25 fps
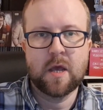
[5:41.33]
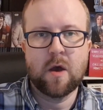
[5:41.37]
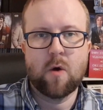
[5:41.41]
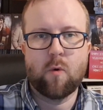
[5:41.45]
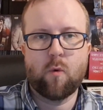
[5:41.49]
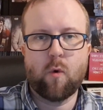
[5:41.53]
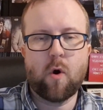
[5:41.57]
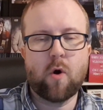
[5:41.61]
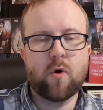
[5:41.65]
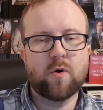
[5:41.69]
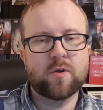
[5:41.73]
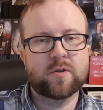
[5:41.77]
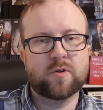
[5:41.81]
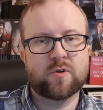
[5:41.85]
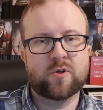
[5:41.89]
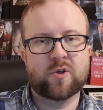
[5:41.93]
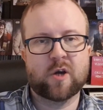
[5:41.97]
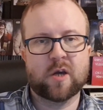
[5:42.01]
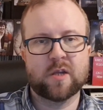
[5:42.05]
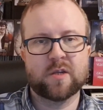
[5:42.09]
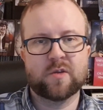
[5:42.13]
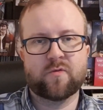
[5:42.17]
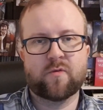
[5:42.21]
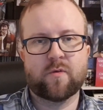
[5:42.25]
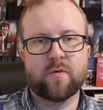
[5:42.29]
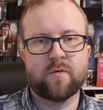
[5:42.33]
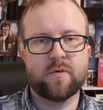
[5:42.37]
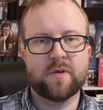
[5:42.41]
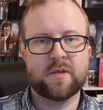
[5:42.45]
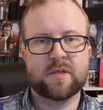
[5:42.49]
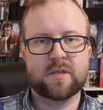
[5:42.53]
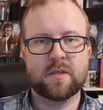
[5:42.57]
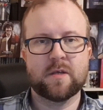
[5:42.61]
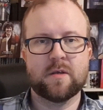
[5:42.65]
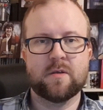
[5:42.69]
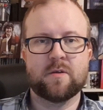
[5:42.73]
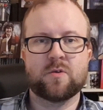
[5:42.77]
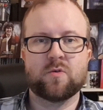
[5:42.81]
What also shines through is
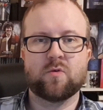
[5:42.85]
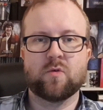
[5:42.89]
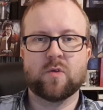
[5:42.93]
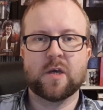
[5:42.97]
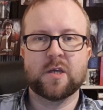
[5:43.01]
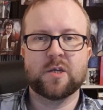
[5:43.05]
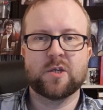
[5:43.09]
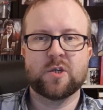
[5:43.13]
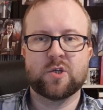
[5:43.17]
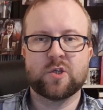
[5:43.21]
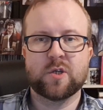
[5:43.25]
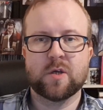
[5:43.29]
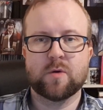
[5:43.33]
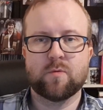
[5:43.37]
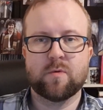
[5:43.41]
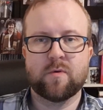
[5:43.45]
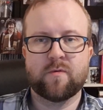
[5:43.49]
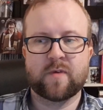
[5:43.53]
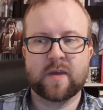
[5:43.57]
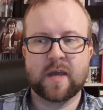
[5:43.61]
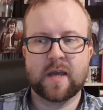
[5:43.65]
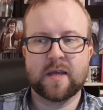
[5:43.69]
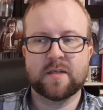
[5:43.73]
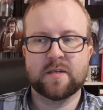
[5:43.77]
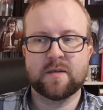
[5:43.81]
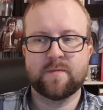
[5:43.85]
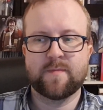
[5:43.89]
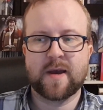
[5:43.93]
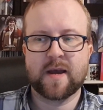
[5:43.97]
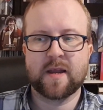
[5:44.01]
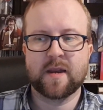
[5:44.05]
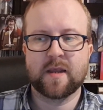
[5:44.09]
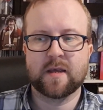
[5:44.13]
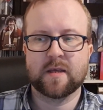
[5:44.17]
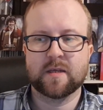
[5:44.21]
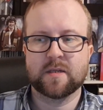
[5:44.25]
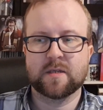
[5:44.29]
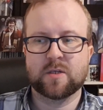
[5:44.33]
his relationship with Katy
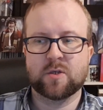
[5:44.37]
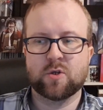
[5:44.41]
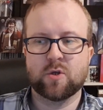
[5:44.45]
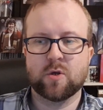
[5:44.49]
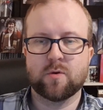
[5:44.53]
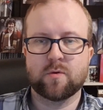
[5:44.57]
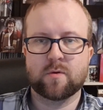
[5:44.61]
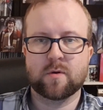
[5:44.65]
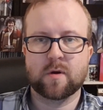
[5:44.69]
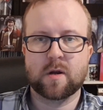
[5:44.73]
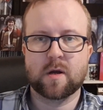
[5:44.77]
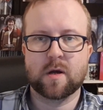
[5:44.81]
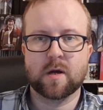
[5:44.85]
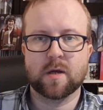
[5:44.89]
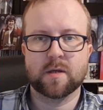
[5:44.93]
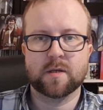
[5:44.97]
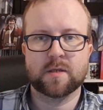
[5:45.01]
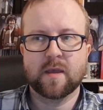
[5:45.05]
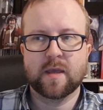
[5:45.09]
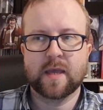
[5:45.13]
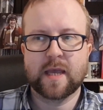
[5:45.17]
Manning as Jo Grant.